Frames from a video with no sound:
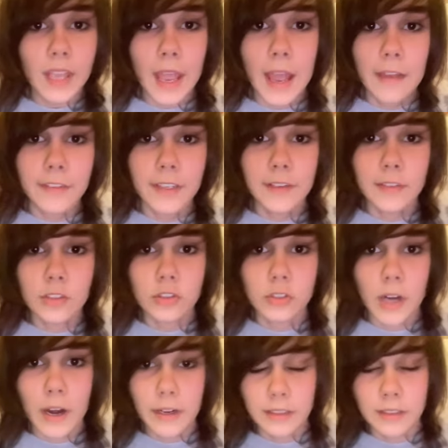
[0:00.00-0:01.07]
I've never
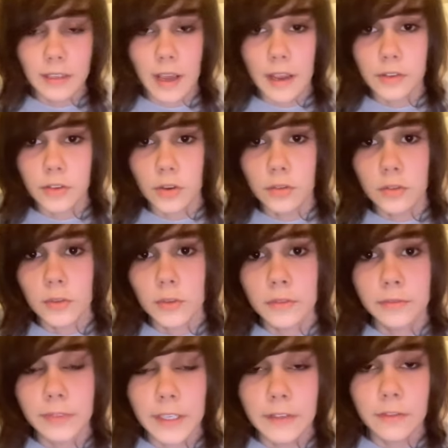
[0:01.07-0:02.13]
tried it. I don't know
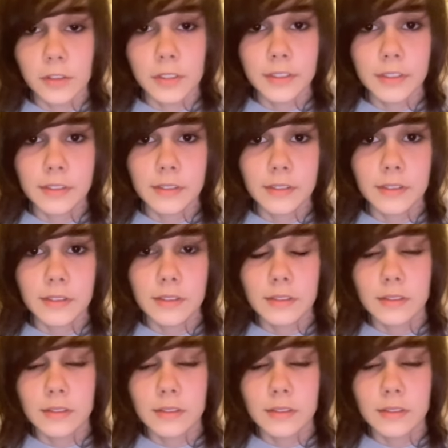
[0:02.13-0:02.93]
what flavor it is.